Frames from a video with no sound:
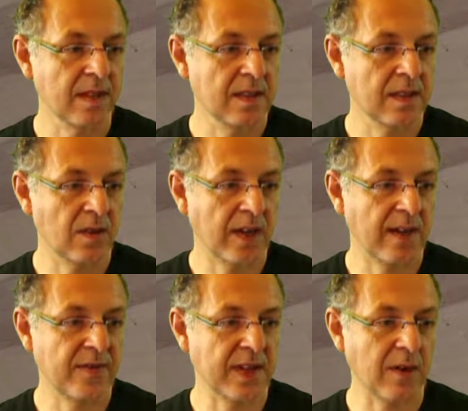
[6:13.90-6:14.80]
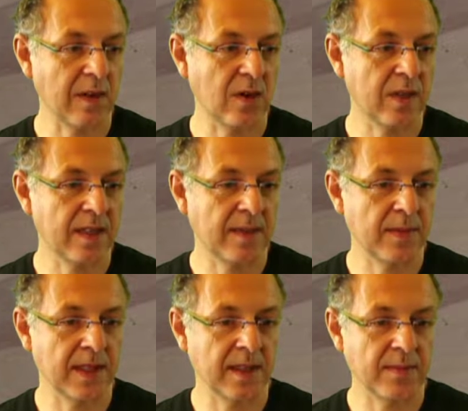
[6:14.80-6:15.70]
so I've downloaded them
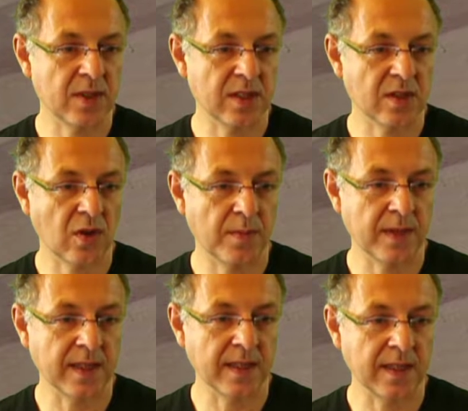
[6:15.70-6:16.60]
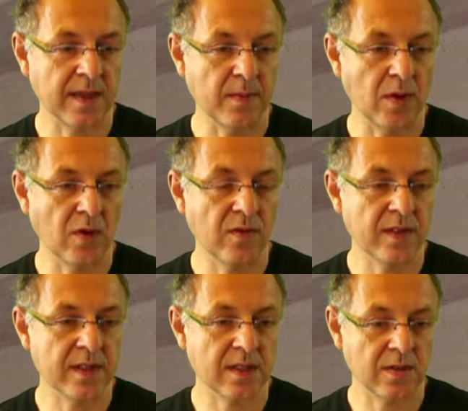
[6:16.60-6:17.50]
and I'm just copying them over
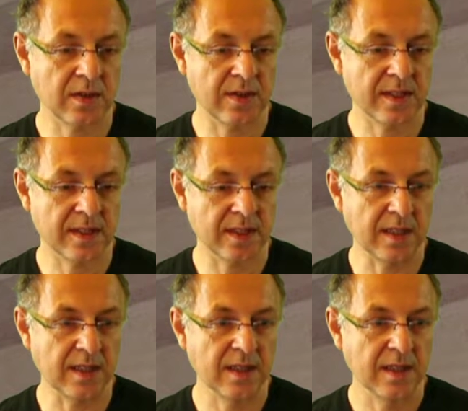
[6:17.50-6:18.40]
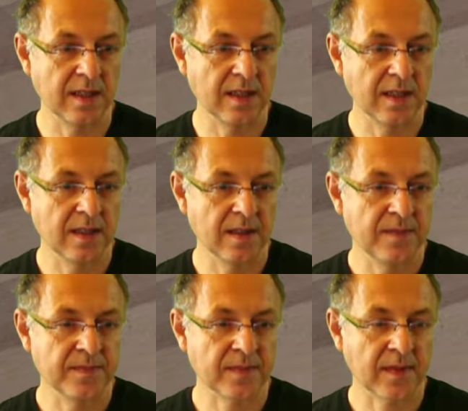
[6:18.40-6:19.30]
so there's the
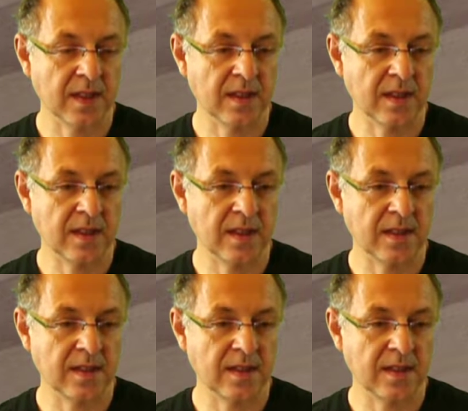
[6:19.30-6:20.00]
uh,